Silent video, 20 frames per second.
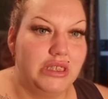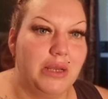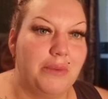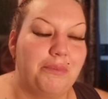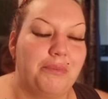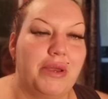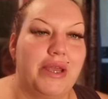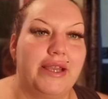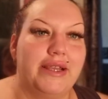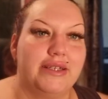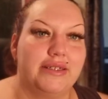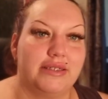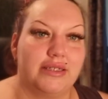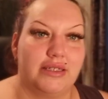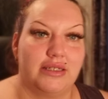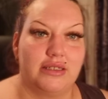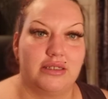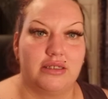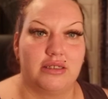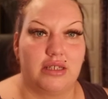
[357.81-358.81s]

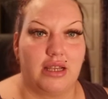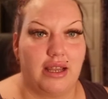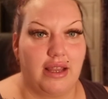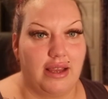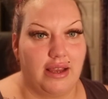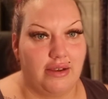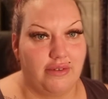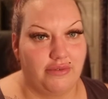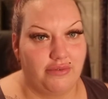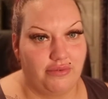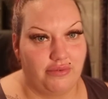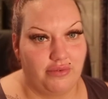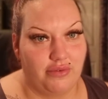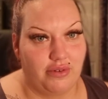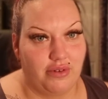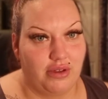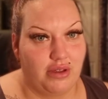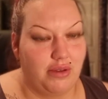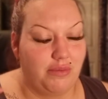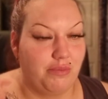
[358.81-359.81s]
Piercings. I have
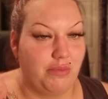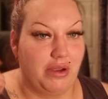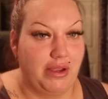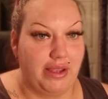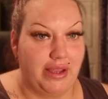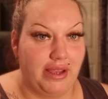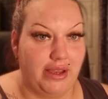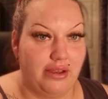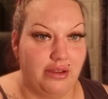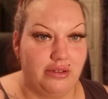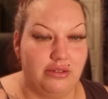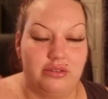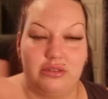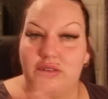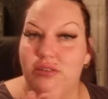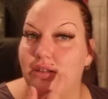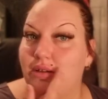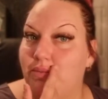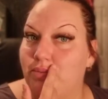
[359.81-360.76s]
my ears,